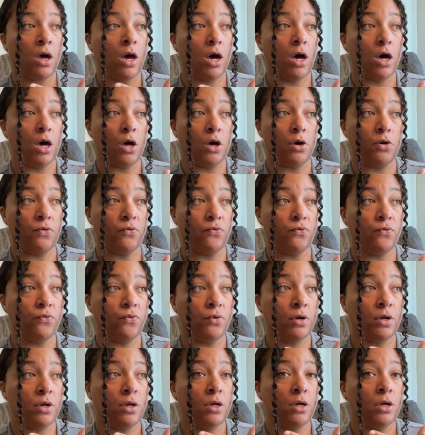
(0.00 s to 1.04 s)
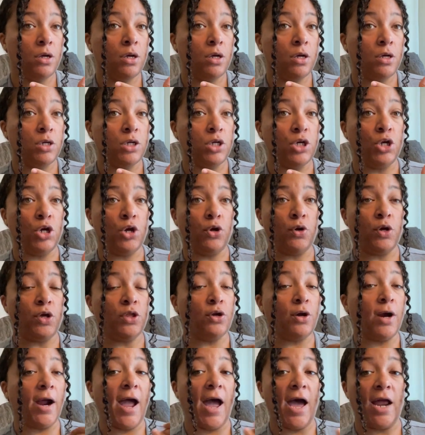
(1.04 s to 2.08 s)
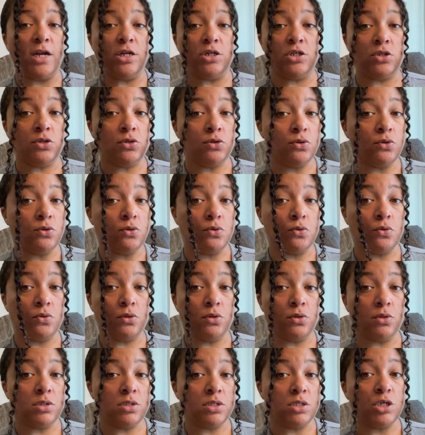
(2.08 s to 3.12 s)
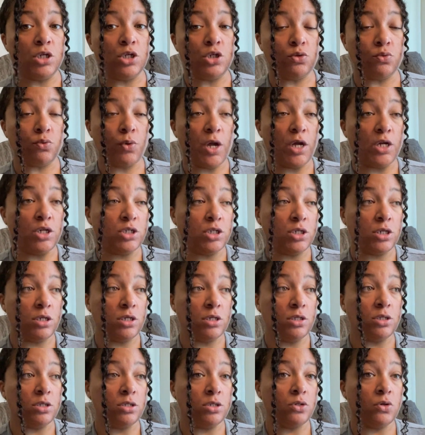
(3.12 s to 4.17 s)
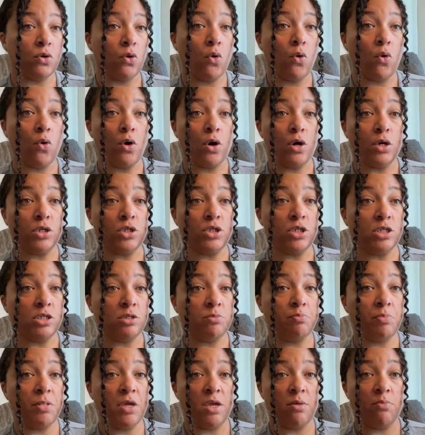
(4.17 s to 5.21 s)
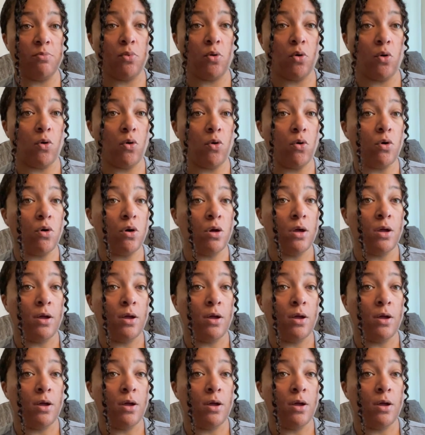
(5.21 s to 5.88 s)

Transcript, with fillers: of, you know, either attitude, situations, or just people.